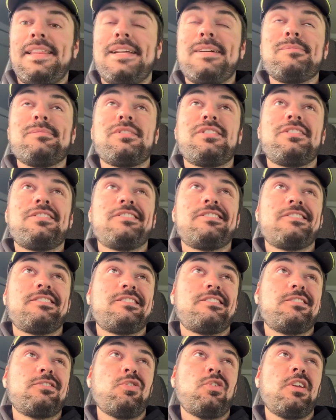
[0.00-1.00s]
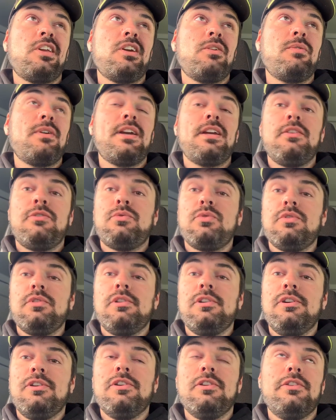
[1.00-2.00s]
I'm stuck here waiting to
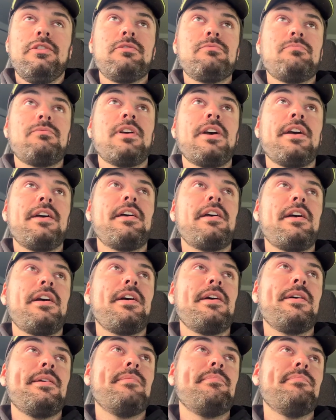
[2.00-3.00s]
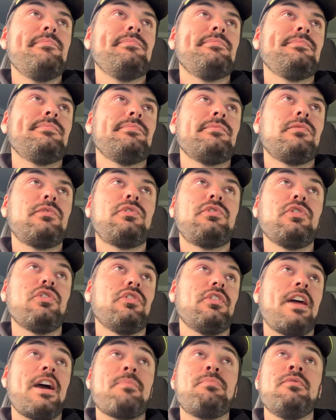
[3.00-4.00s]
unload. Um,
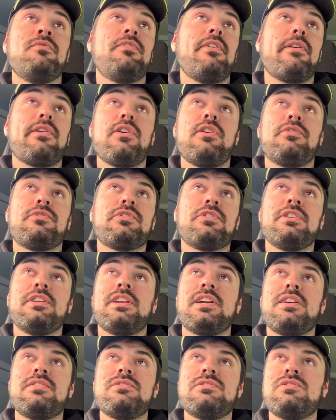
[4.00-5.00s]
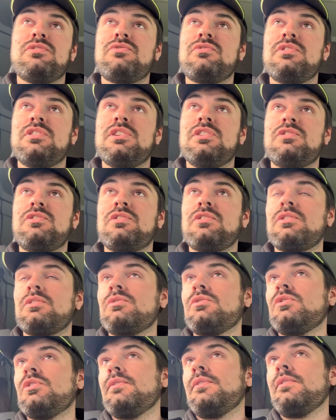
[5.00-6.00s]
doesn't happen very often in our industry this, so I
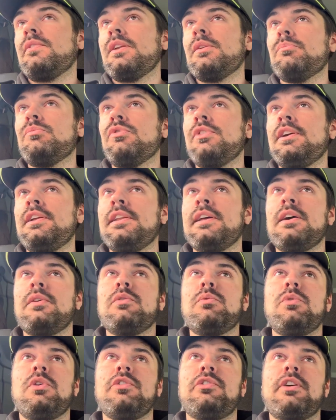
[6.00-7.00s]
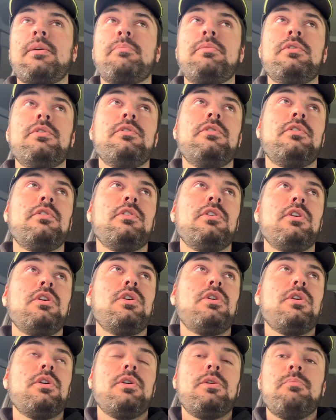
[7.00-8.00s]
don't know if they've had a breakdown or what's happened.
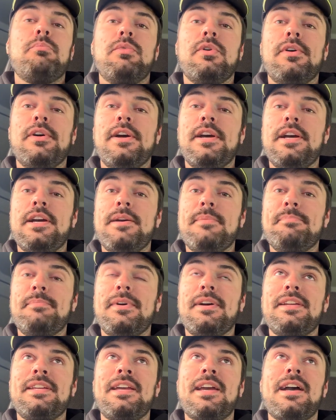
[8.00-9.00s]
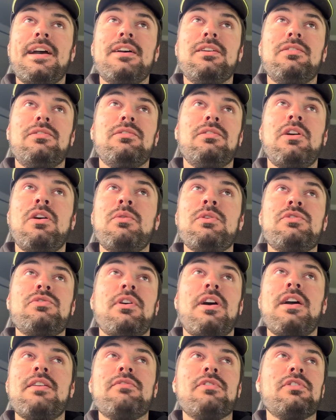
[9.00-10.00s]
But um, yeah, lorry
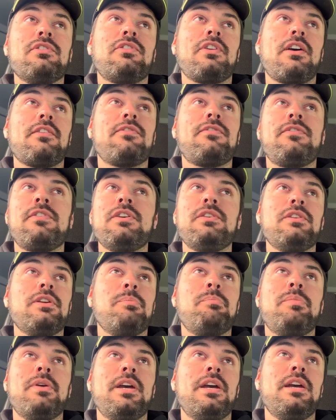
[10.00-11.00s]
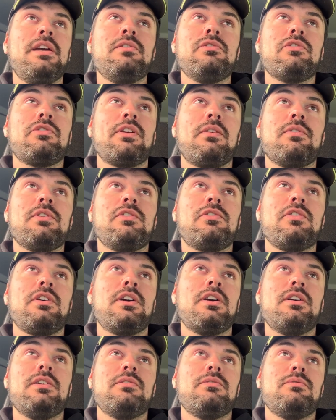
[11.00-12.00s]
drivers, I feel your pain just having
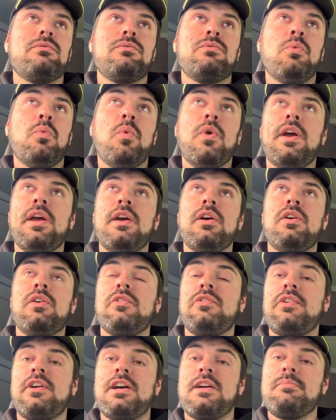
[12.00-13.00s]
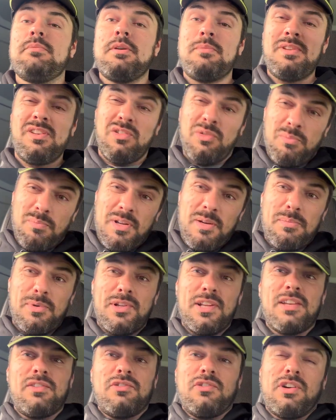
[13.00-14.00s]
to wait all the time. I mean, some
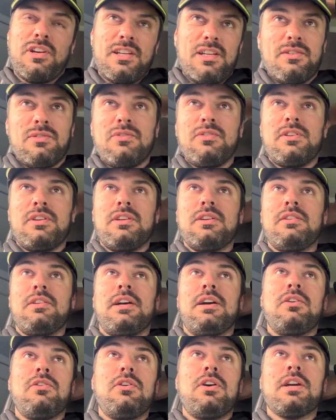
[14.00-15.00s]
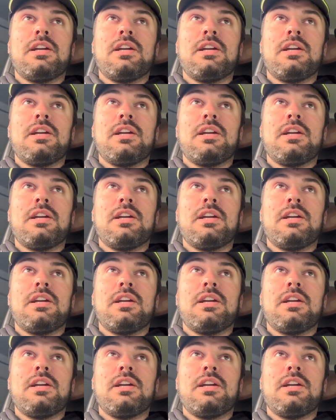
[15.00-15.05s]
people enjoy it, don't they? Like, oh, I